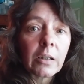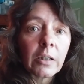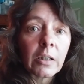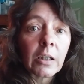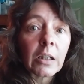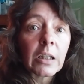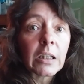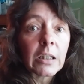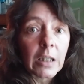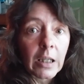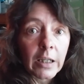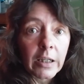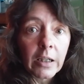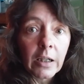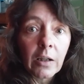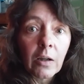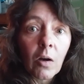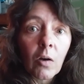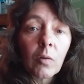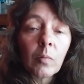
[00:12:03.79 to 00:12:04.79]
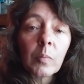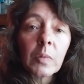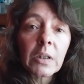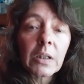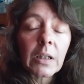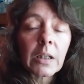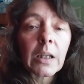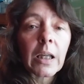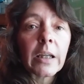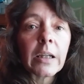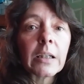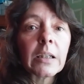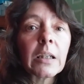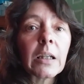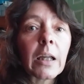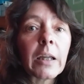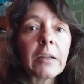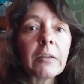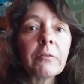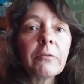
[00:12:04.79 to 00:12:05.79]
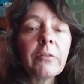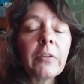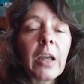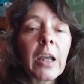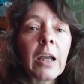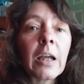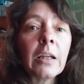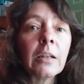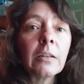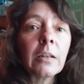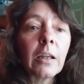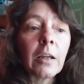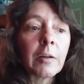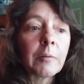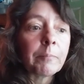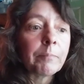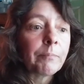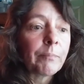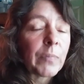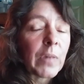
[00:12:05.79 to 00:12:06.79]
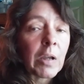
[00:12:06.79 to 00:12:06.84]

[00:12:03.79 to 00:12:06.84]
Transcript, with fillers: is staying at home and staying safe, and um,